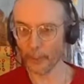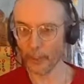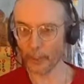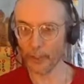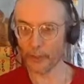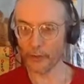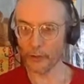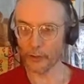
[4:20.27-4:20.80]

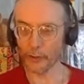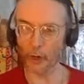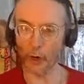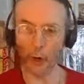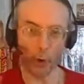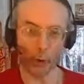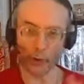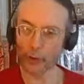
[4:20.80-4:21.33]
So it's like,
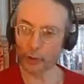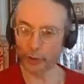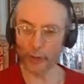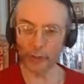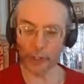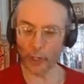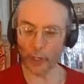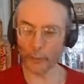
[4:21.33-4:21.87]
oh, you
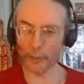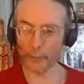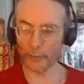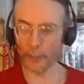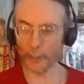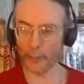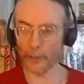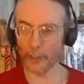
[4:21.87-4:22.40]
shouldn't tell
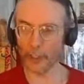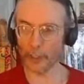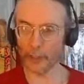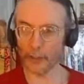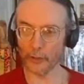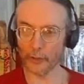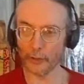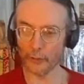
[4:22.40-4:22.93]
people these
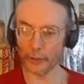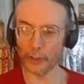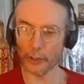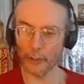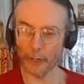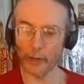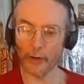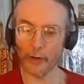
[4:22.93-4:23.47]
things. It'll freak
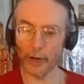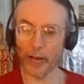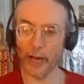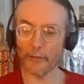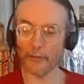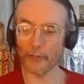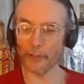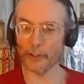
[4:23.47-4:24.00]
them out. Now,
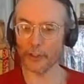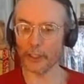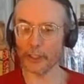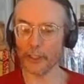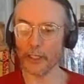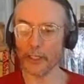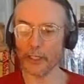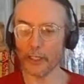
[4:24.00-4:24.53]

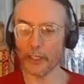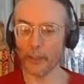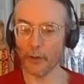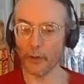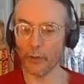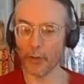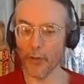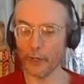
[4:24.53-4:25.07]
obviously,
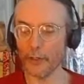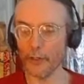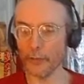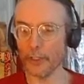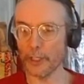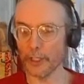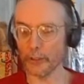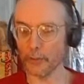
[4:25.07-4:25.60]
when I do
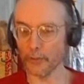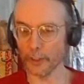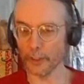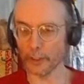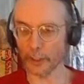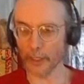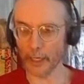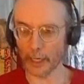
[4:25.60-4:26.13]
a natal
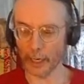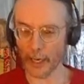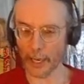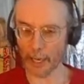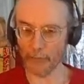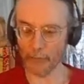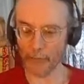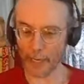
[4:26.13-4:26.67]
reading, I
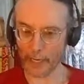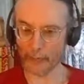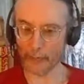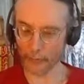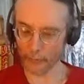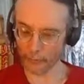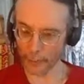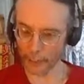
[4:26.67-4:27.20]
have
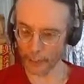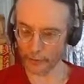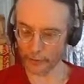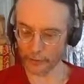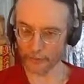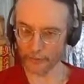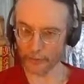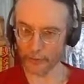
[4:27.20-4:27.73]
manner of
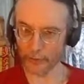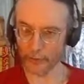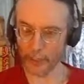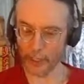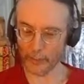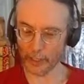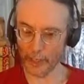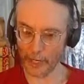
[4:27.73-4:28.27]
death,
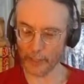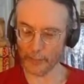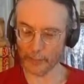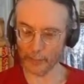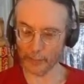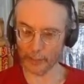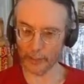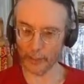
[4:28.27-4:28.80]
not
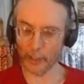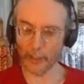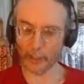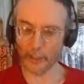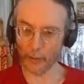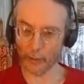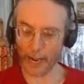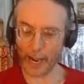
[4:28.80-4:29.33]
timing, but
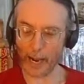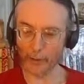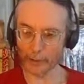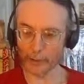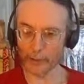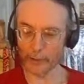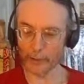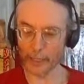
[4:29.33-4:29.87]
how you're
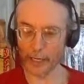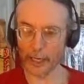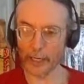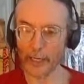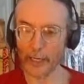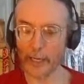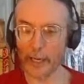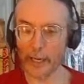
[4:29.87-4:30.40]
going to die.
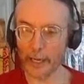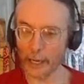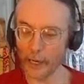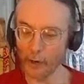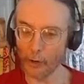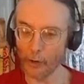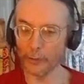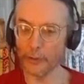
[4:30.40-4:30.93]
And I
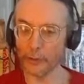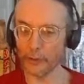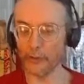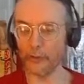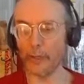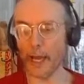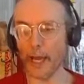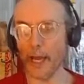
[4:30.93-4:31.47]
only
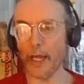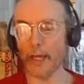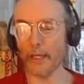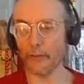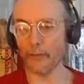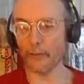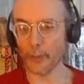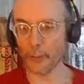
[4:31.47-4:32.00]
do that
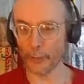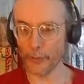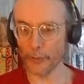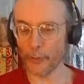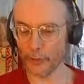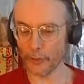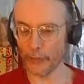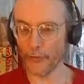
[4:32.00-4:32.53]
if people
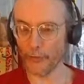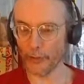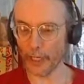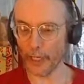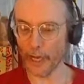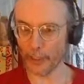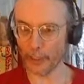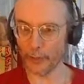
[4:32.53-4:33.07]

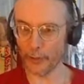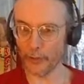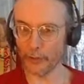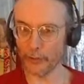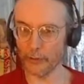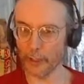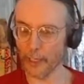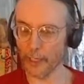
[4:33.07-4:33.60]
specifically ask me to
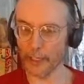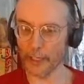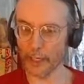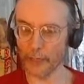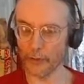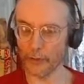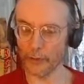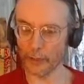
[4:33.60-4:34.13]
do that.
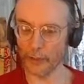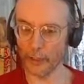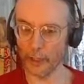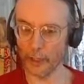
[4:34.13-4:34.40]
I don't just